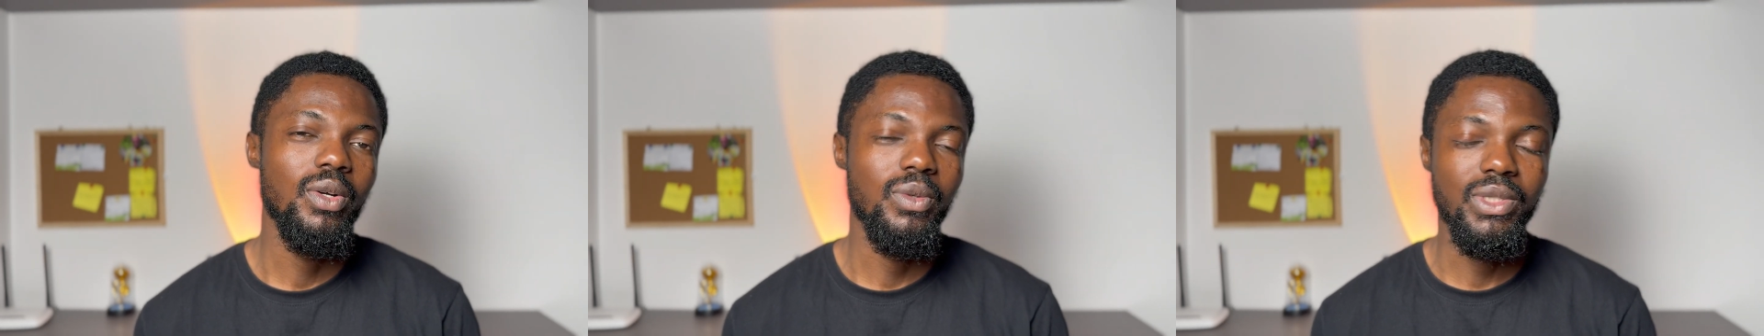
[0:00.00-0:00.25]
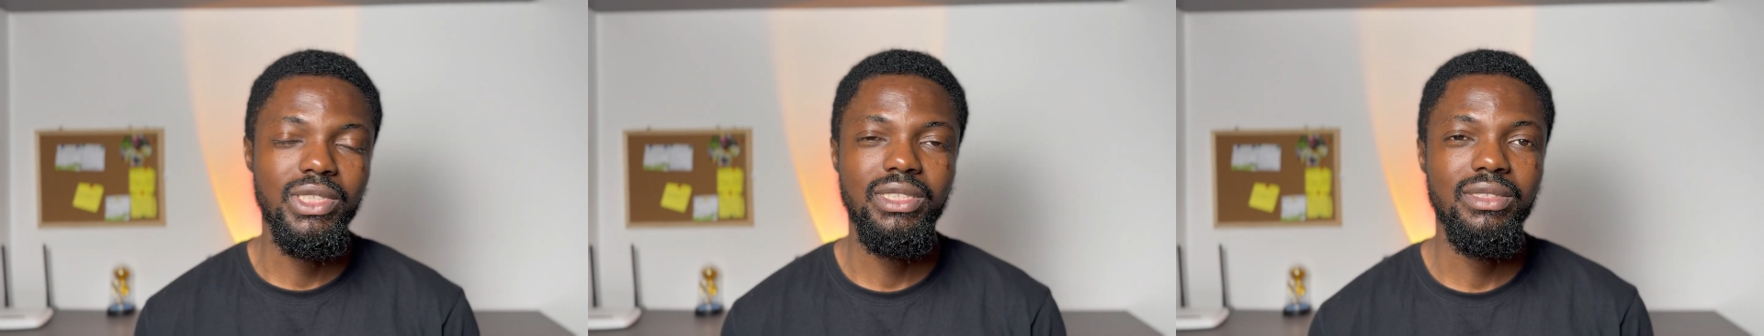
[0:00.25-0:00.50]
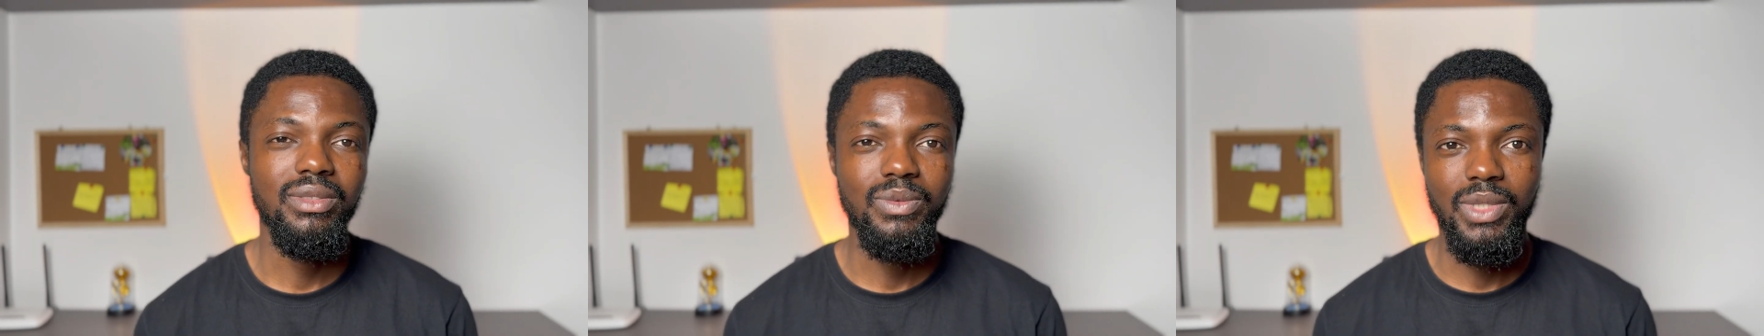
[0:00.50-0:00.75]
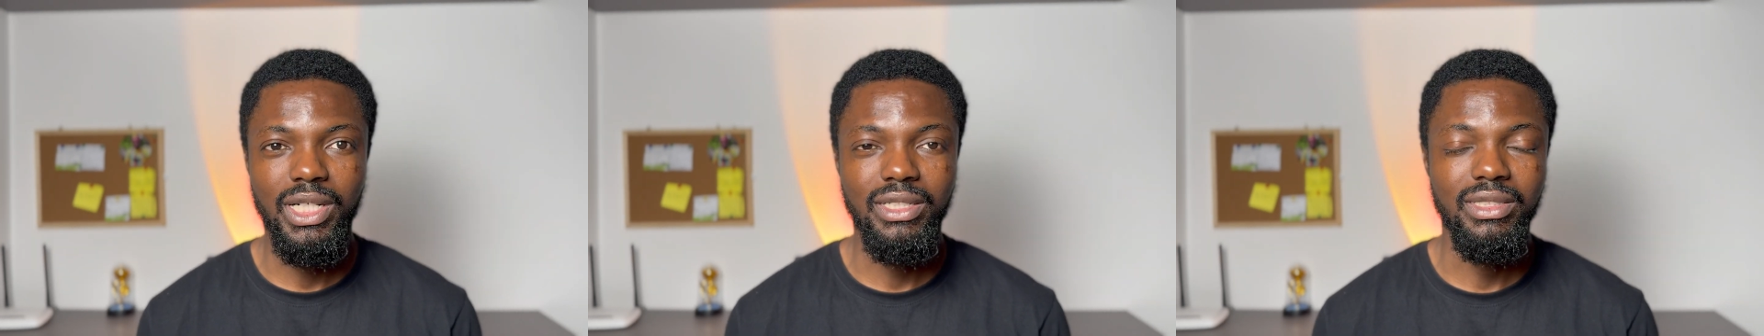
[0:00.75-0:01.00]
once in a
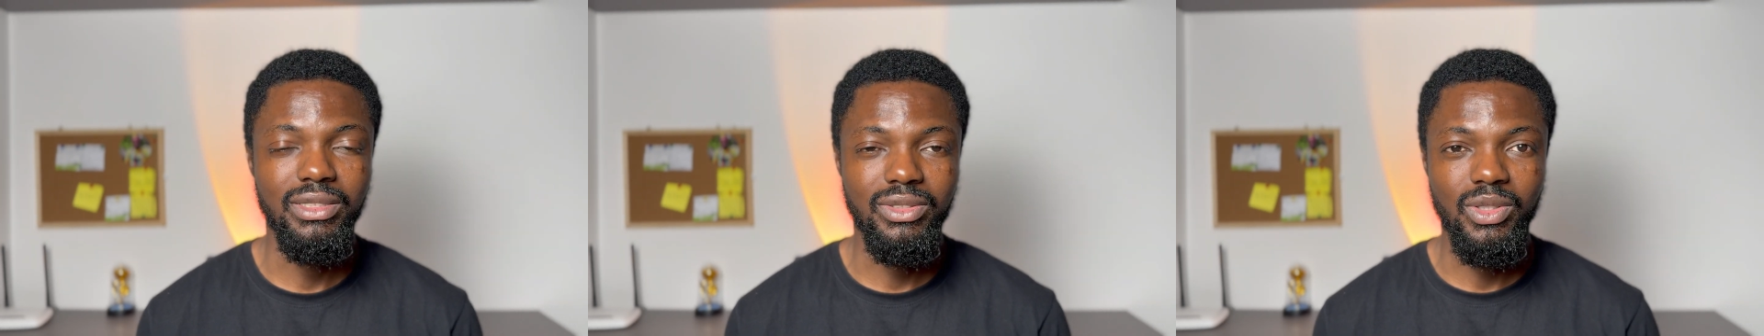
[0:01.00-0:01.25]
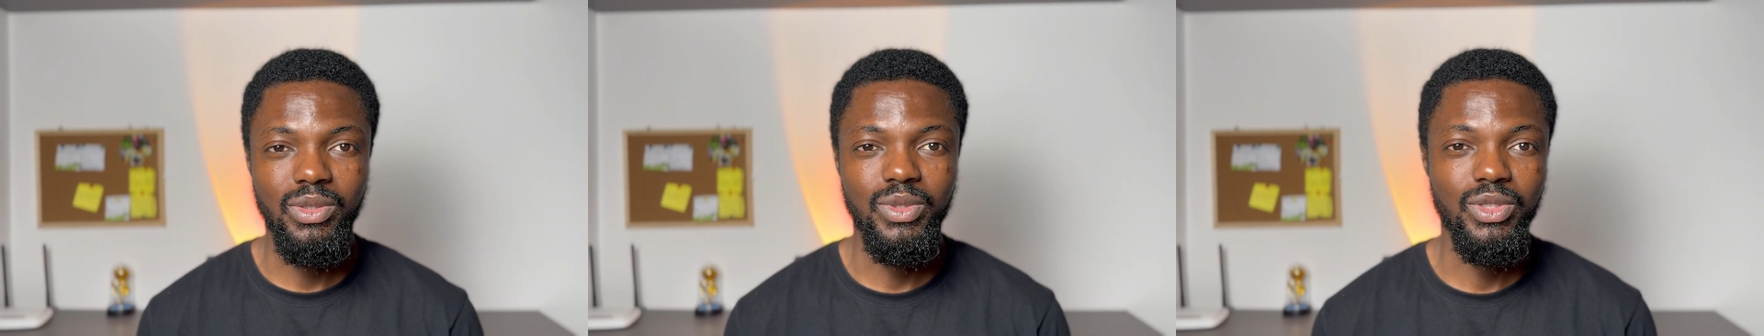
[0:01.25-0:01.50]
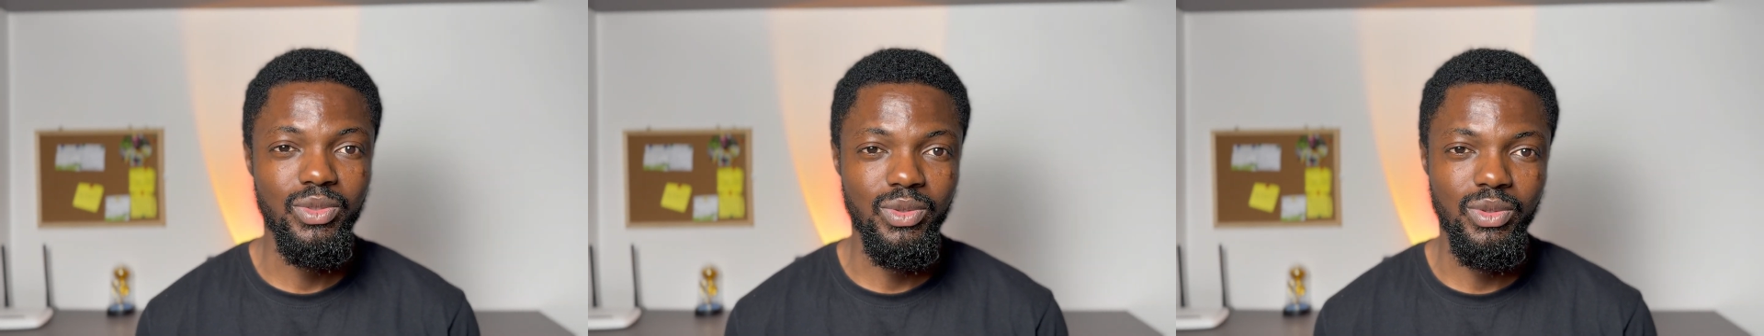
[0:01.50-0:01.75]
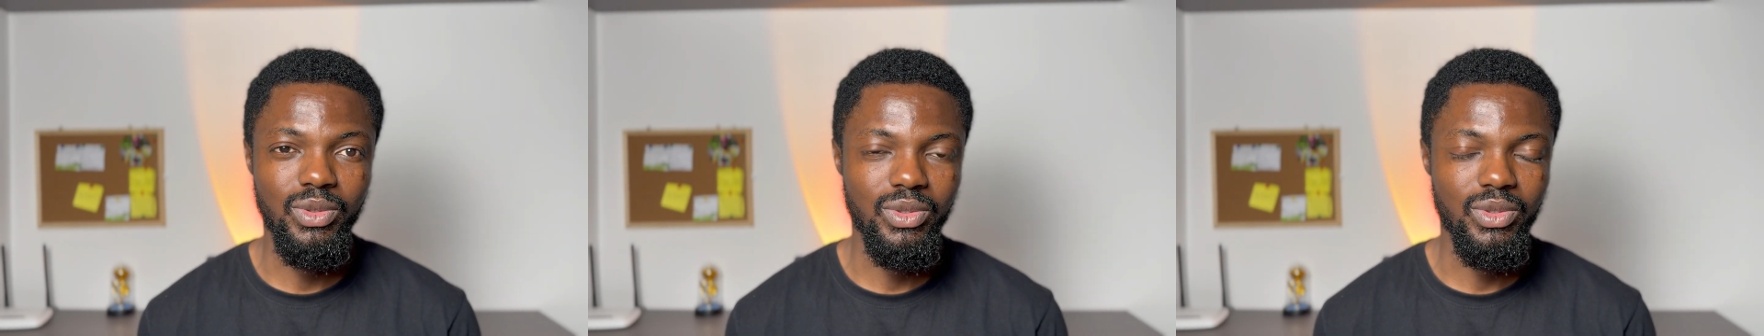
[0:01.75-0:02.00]
while it's always
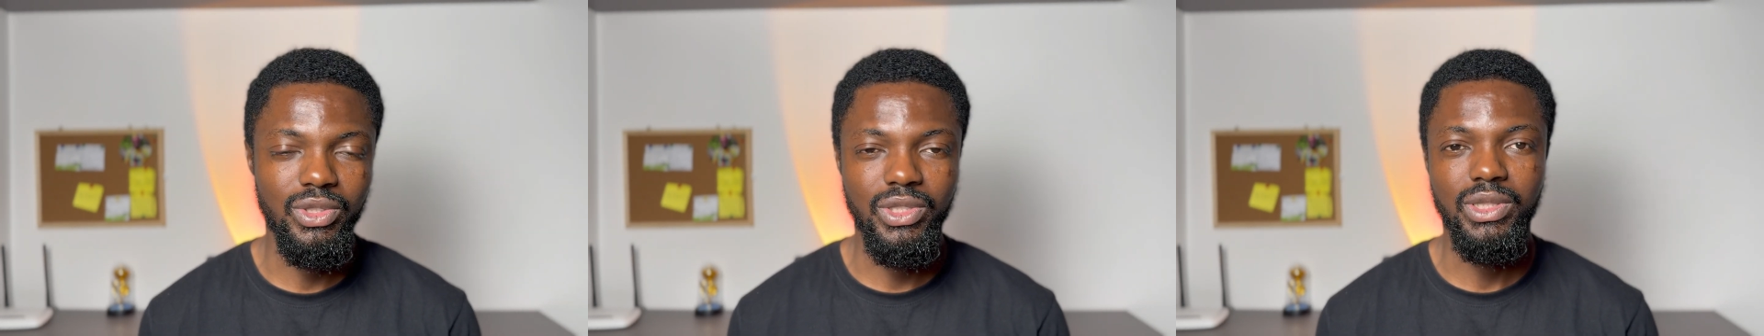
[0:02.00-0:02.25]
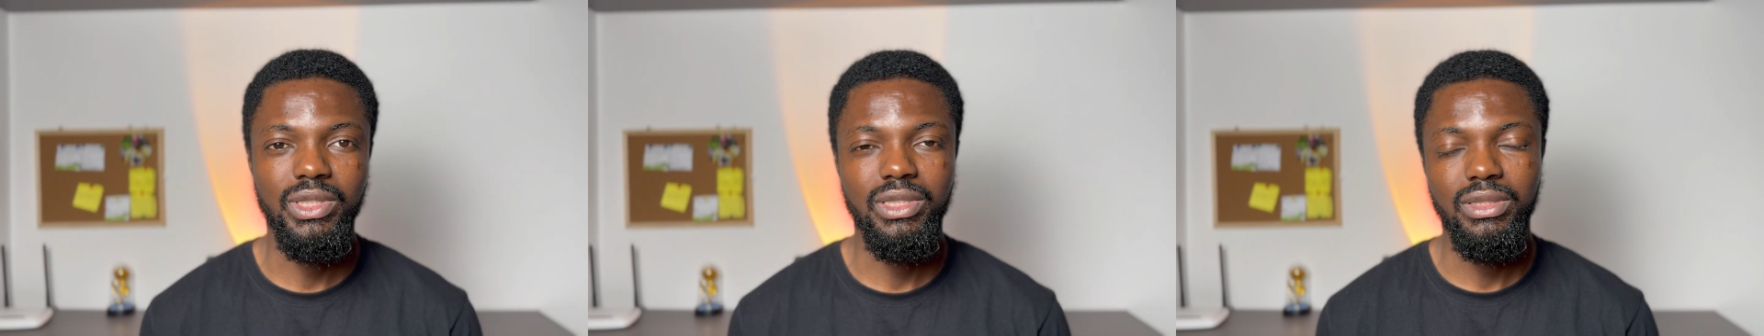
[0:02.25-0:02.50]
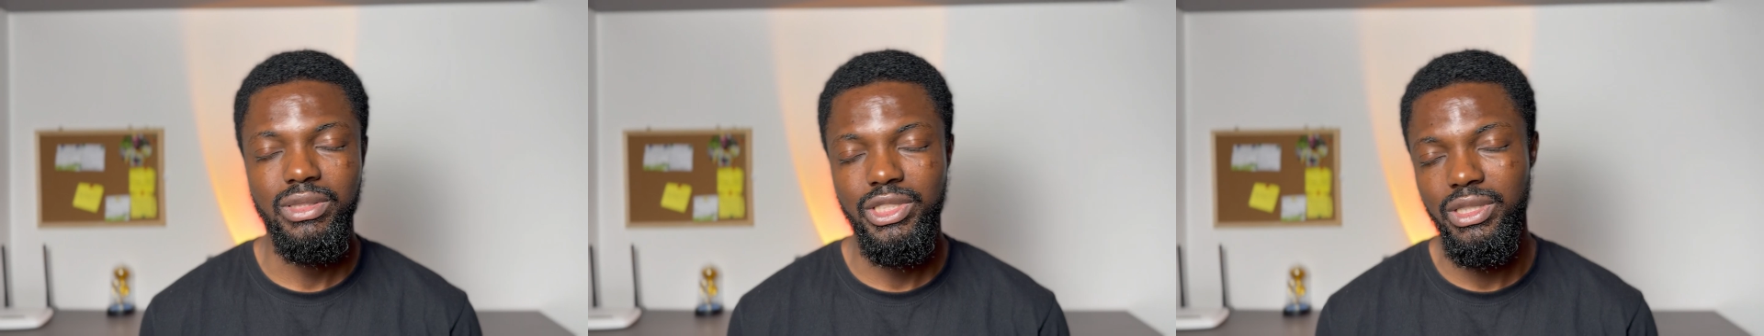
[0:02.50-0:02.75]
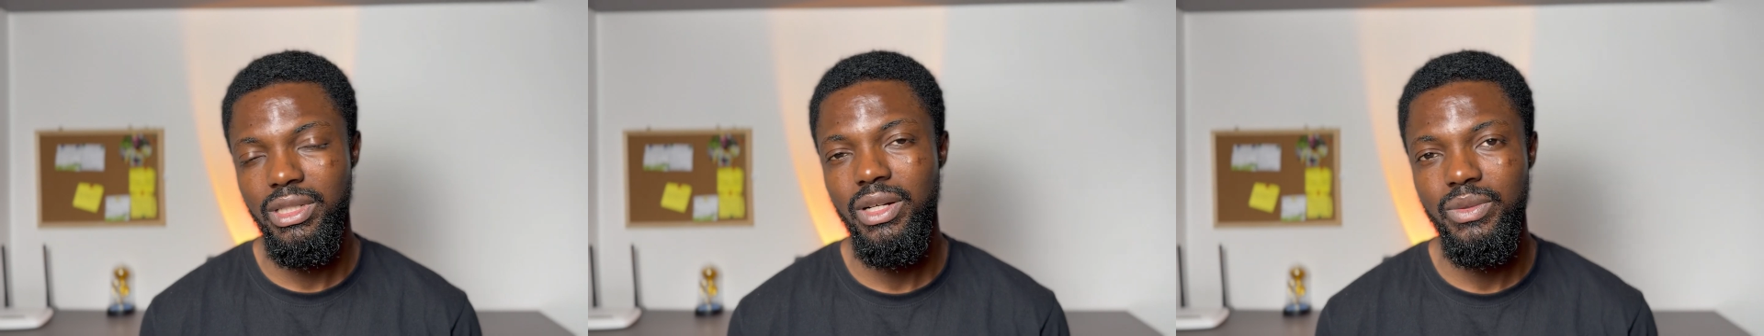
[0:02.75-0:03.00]
good to just
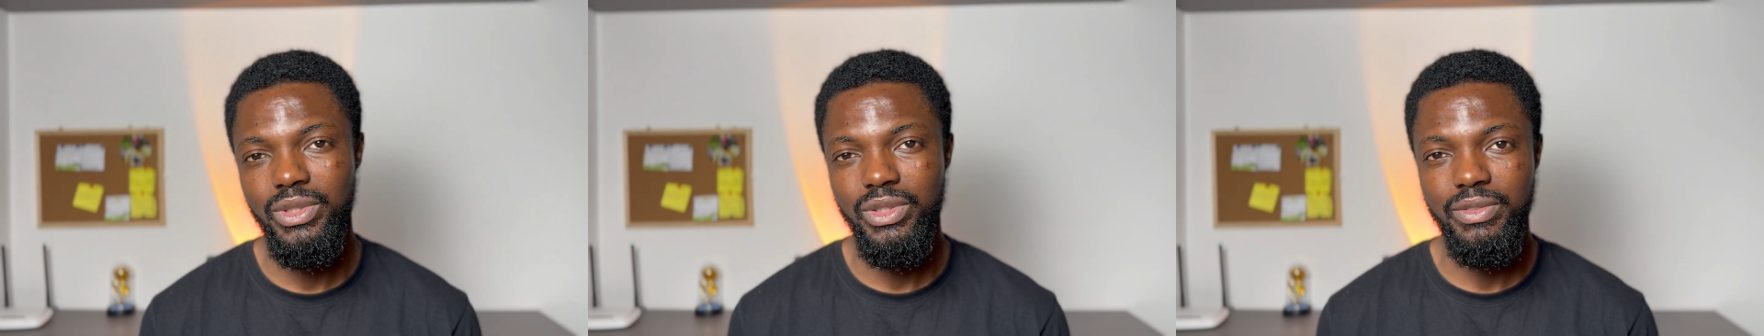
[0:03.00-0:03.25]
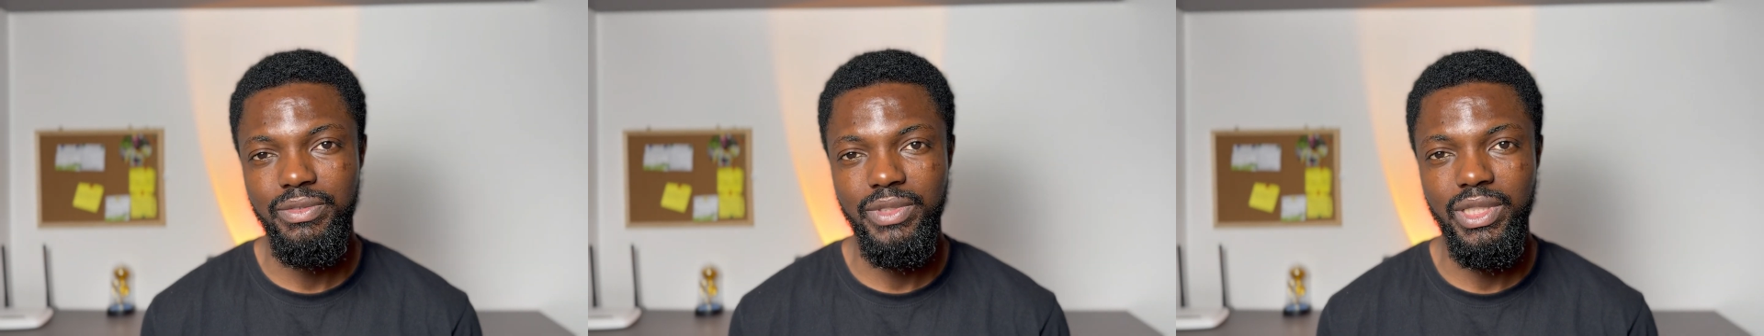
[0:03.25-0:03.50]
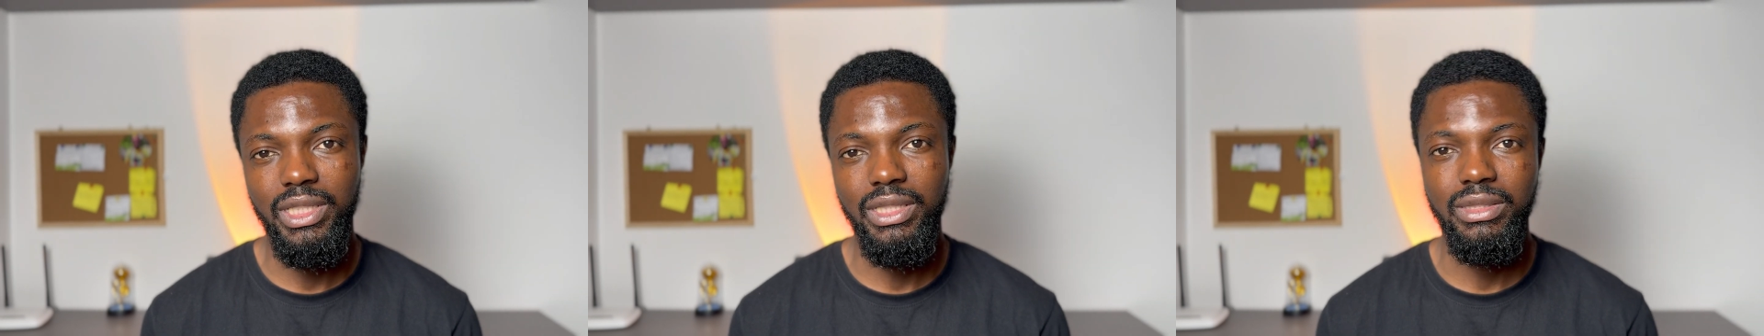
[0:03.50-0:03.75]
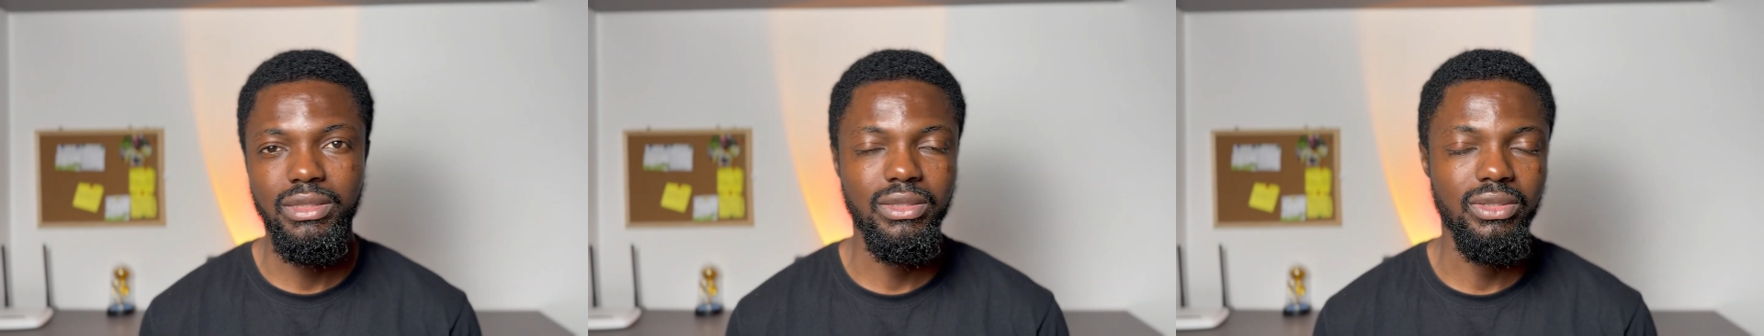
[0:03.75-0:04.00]
chill out with your
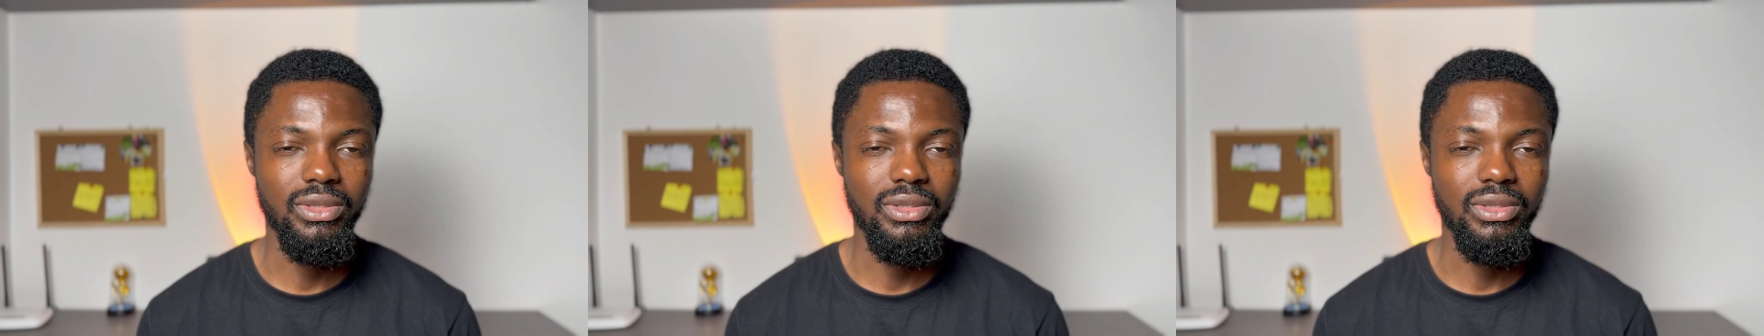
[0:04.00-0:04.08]
friends,